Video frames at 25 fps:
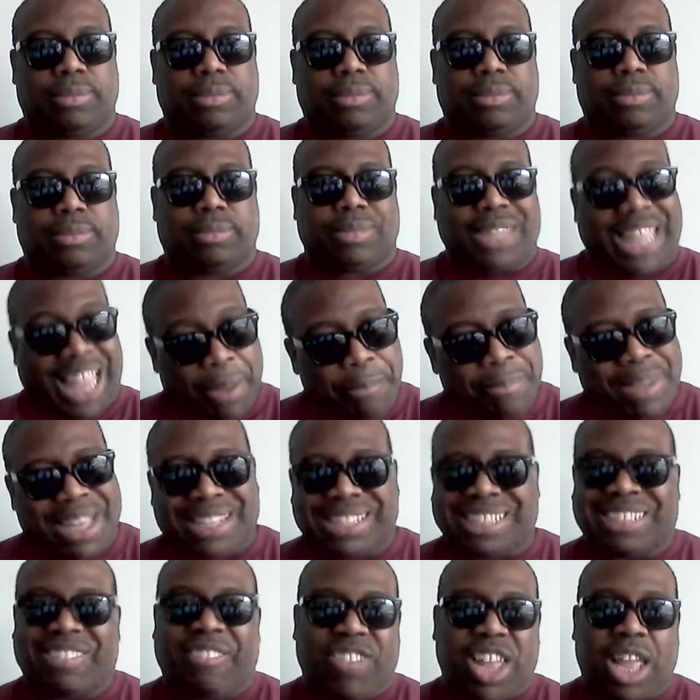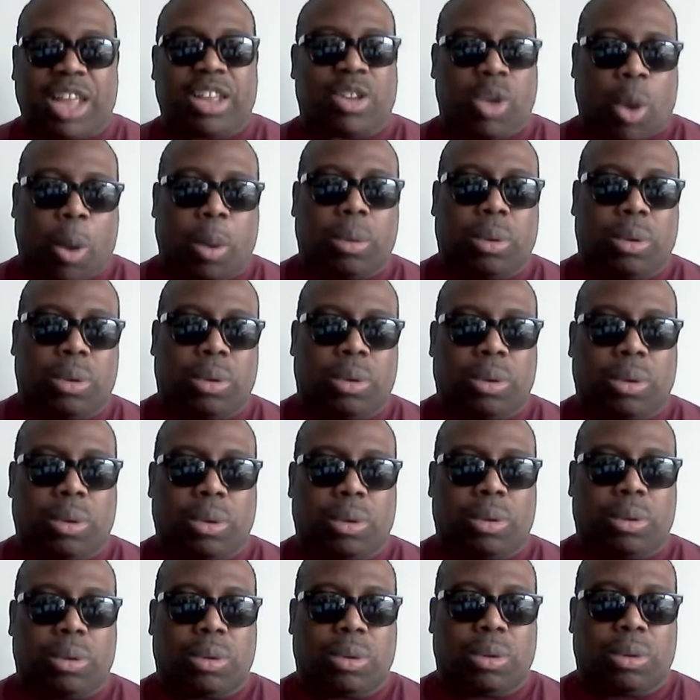Help make this video
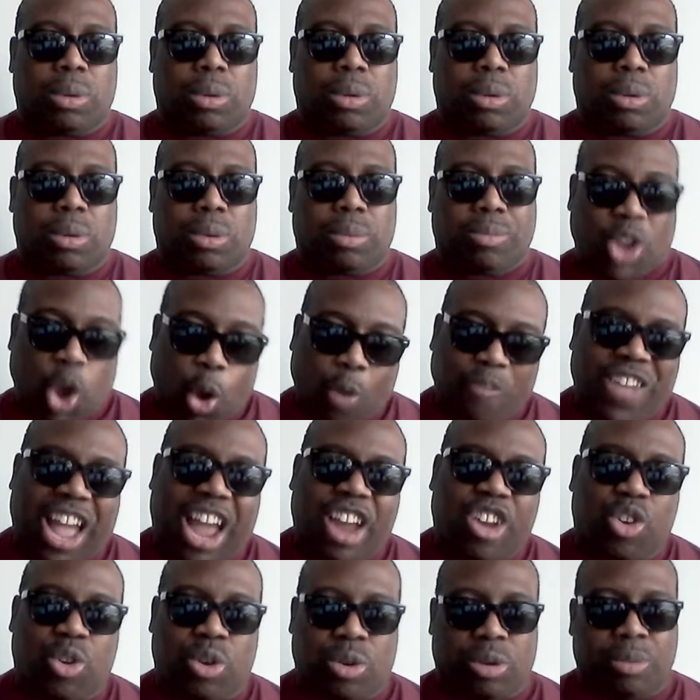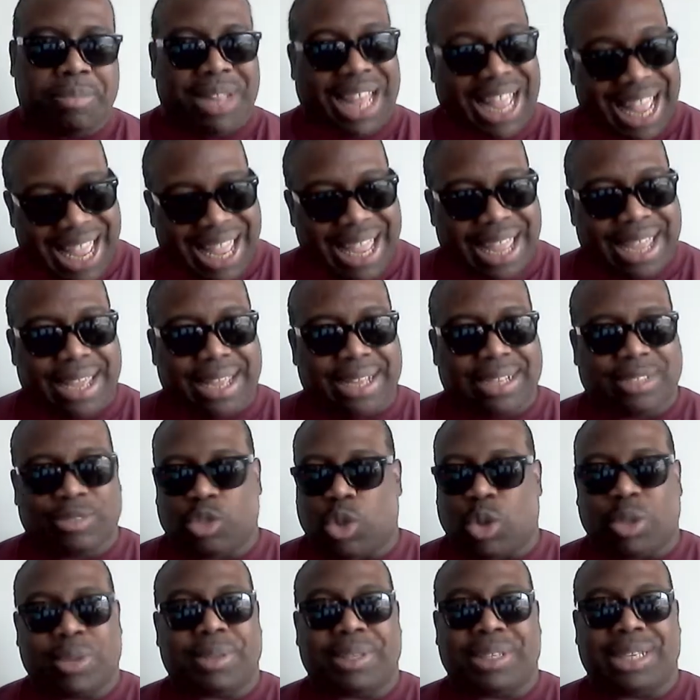go viral by
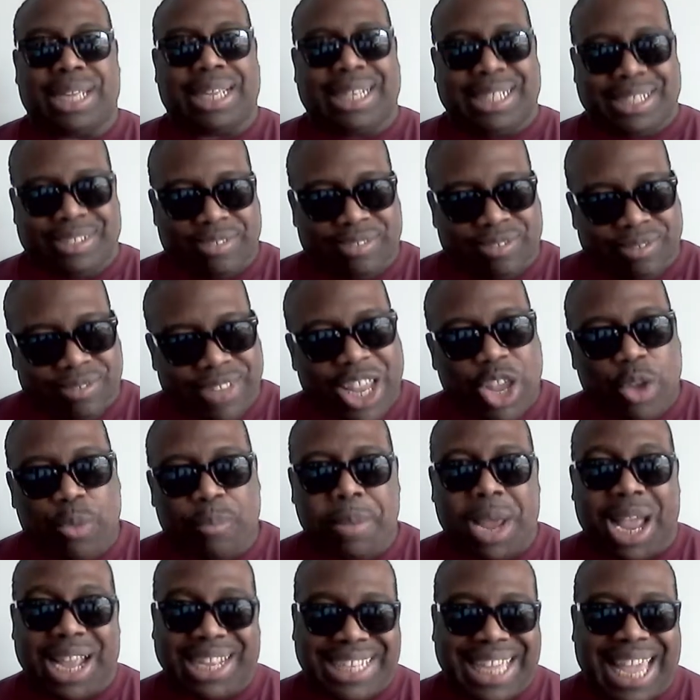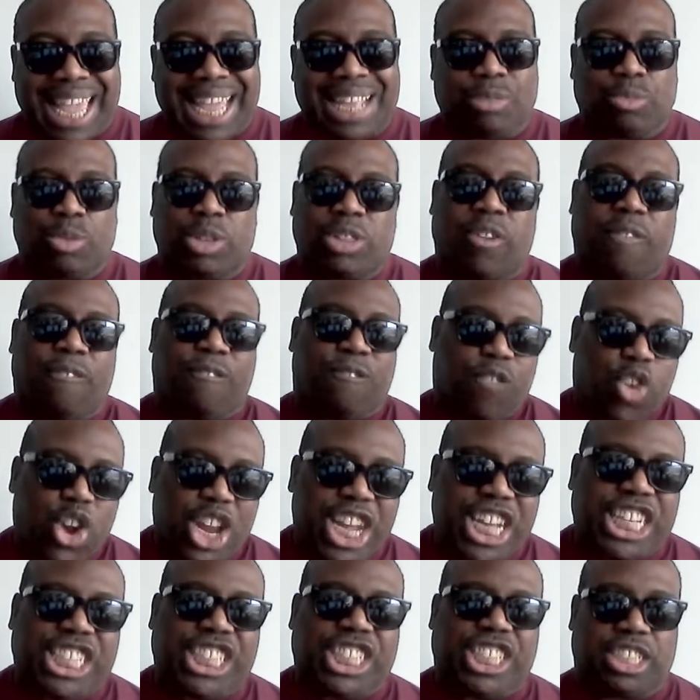posting this video podcast with your
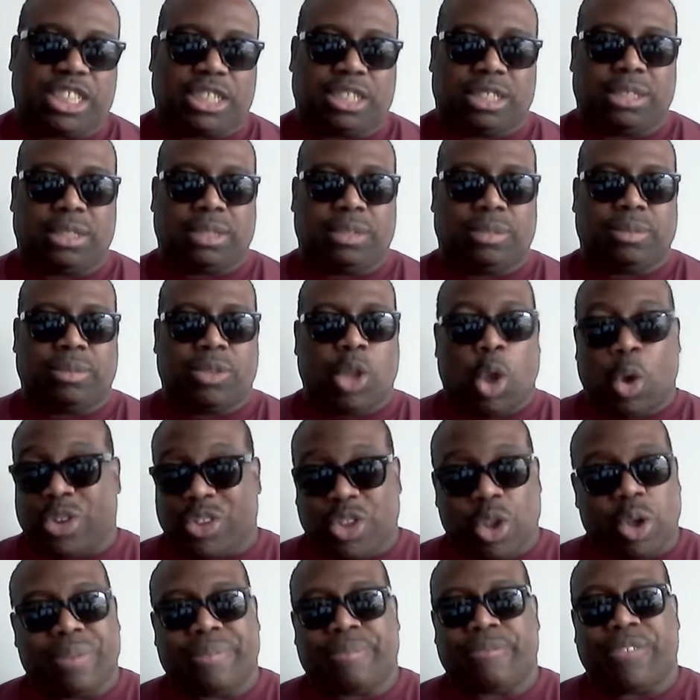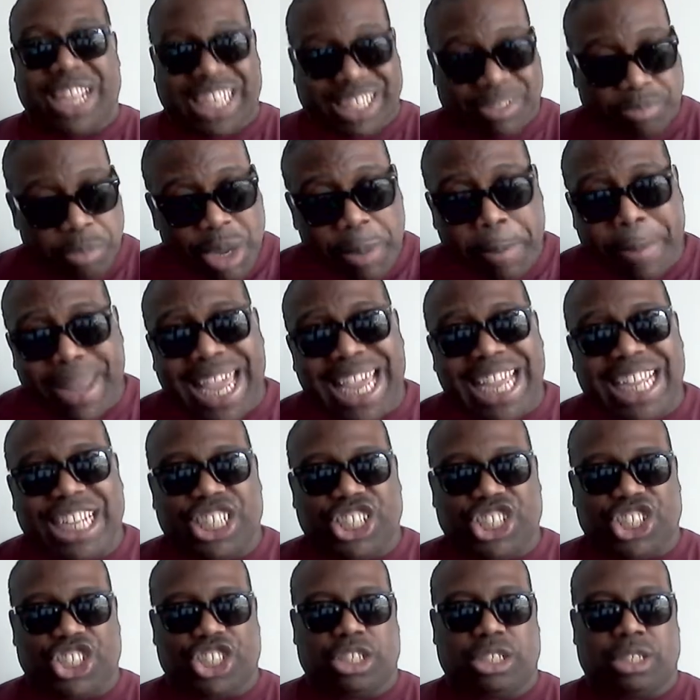friends on your Facebook
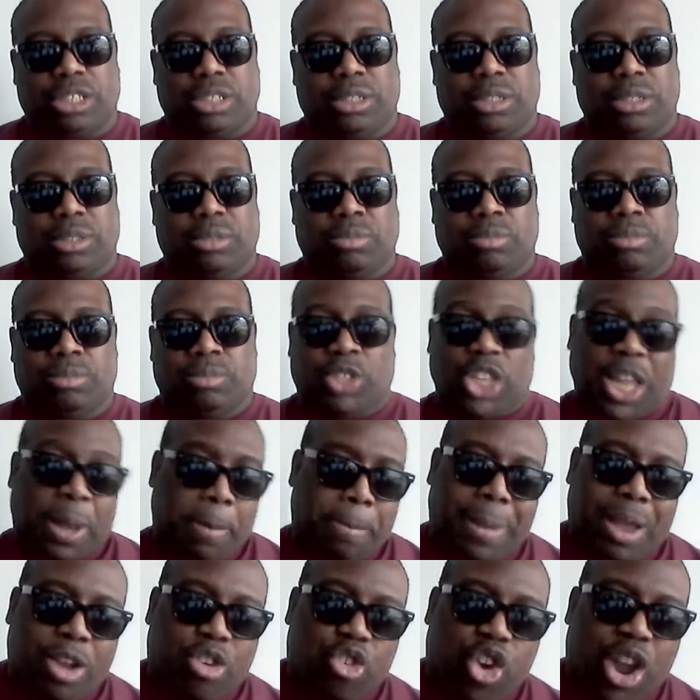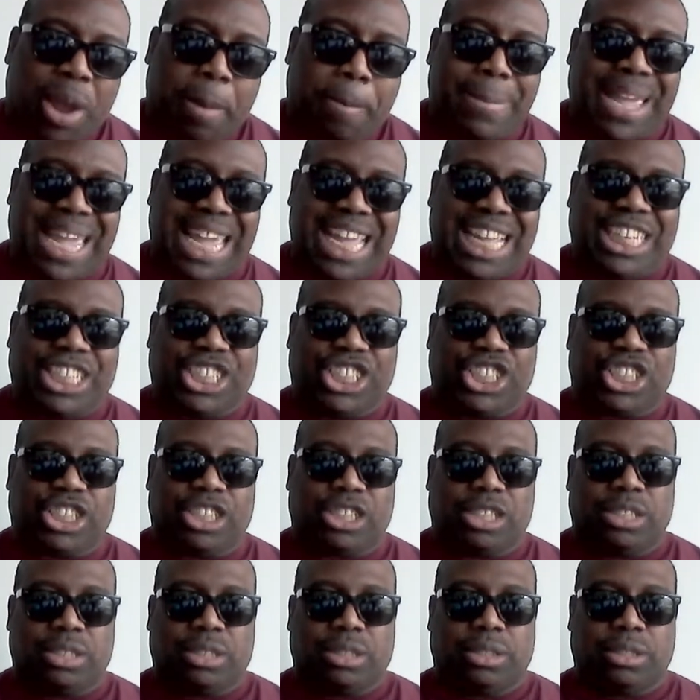page, your Instagram
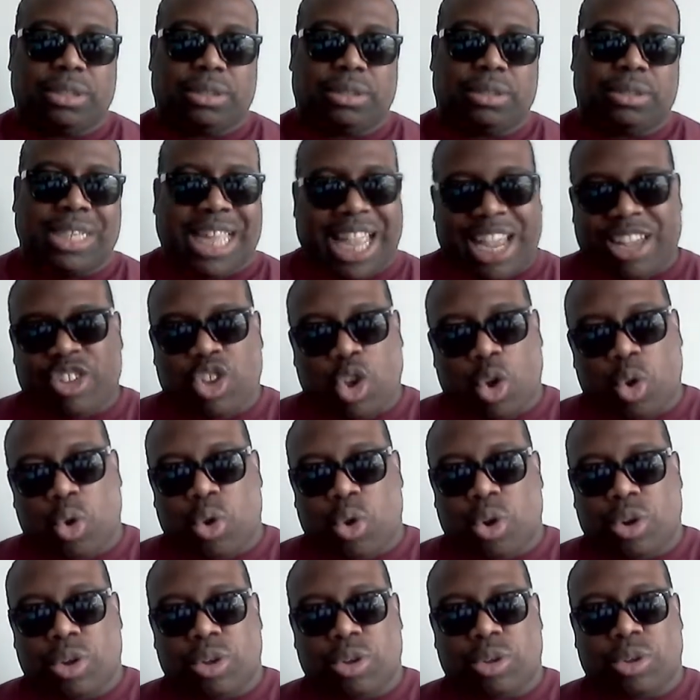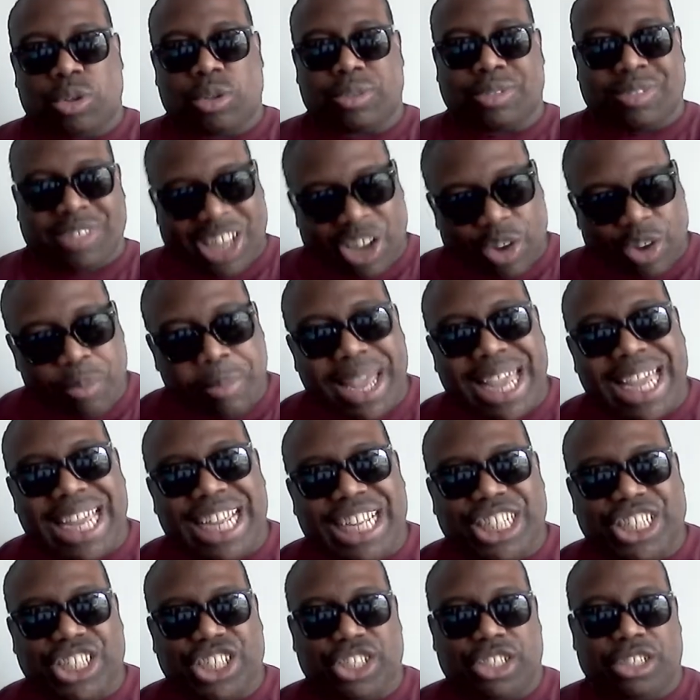page, and your Twitter
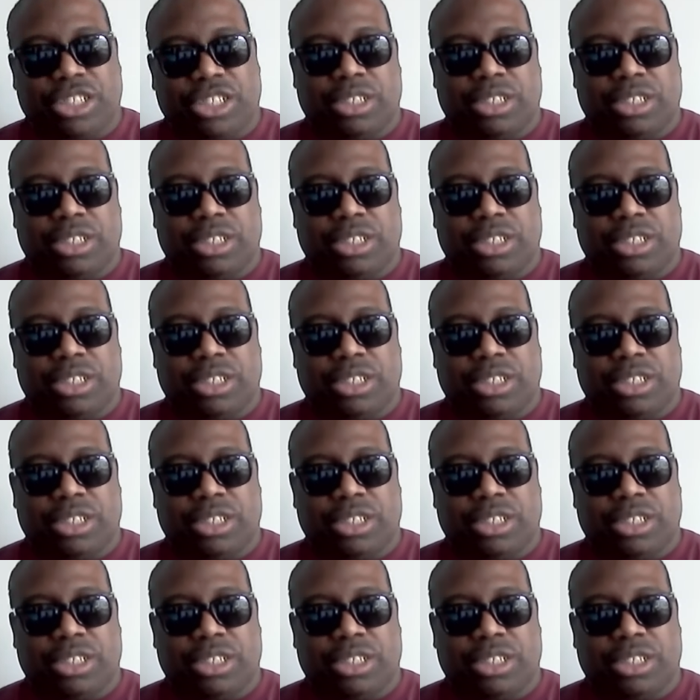page.